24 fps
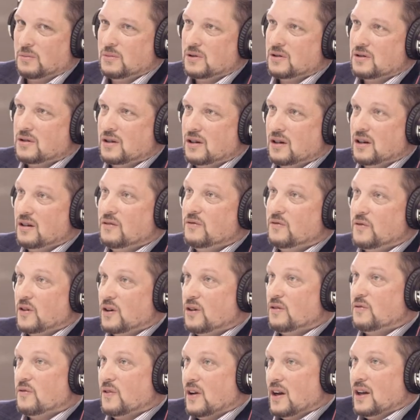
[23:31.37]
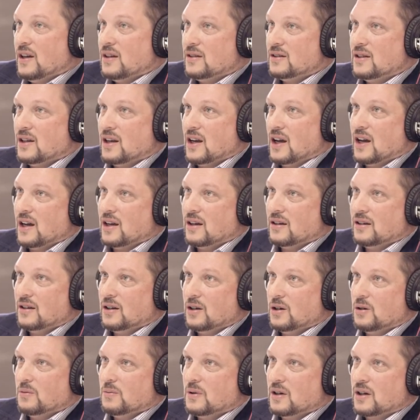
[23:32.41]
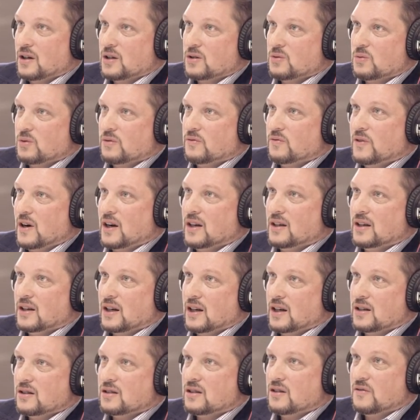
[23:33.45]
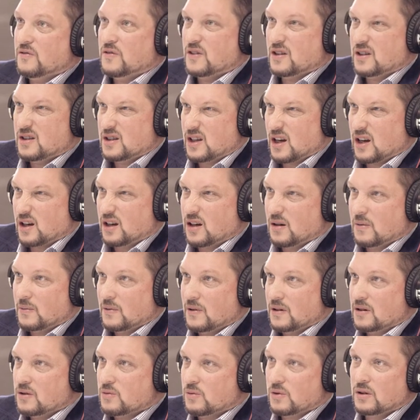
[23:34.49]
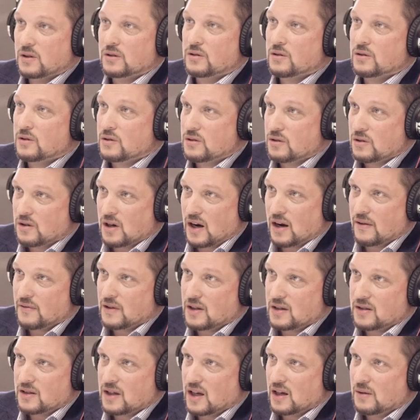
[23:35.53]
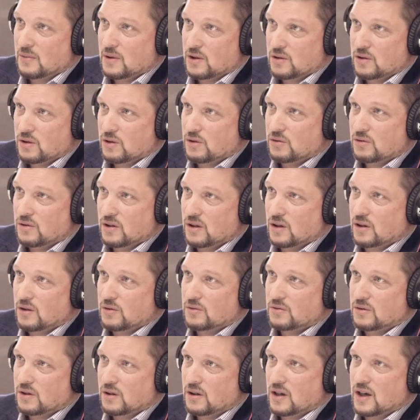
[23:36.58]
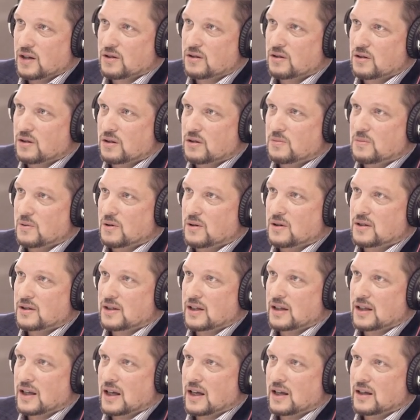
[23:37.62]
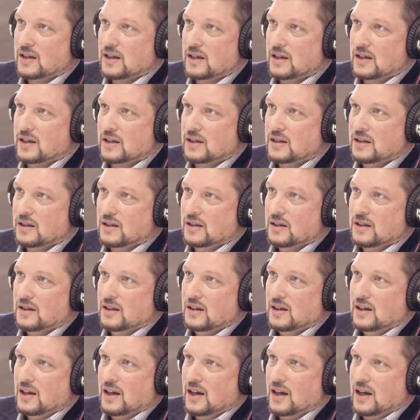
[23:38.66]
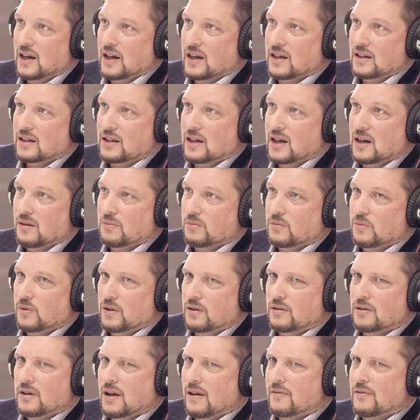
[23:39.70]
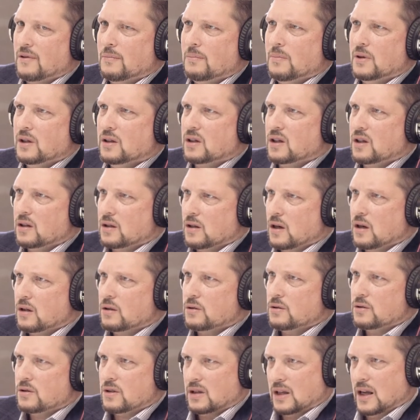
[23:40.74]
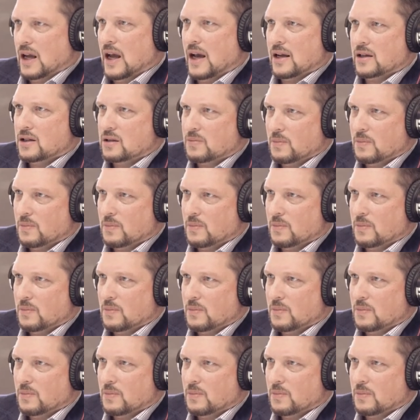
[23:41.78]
almost an unfair fight today, right. Know, because we're fighting against the fintech companies. Realtors are having the same issue. You know, sure. You guys are experiencing that. And, yeah and um, we don't have a billion dollars in ad